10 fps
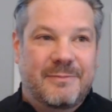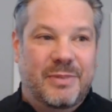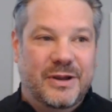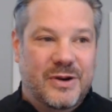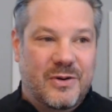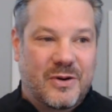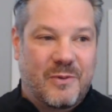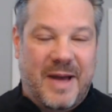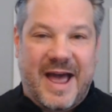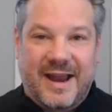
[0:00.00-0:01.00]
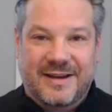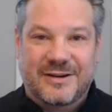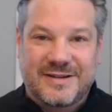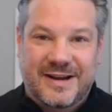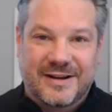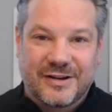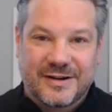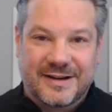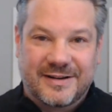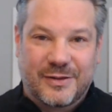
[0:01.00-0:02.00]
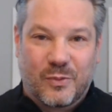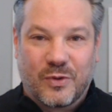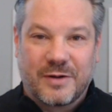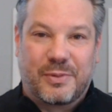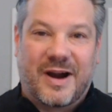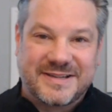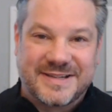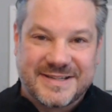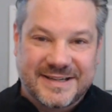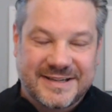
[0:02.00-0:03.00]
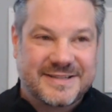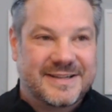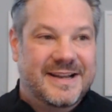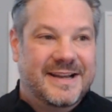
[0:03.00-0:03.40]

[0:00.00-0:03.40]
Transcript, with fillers: but you don't go back and you take a look at the work processes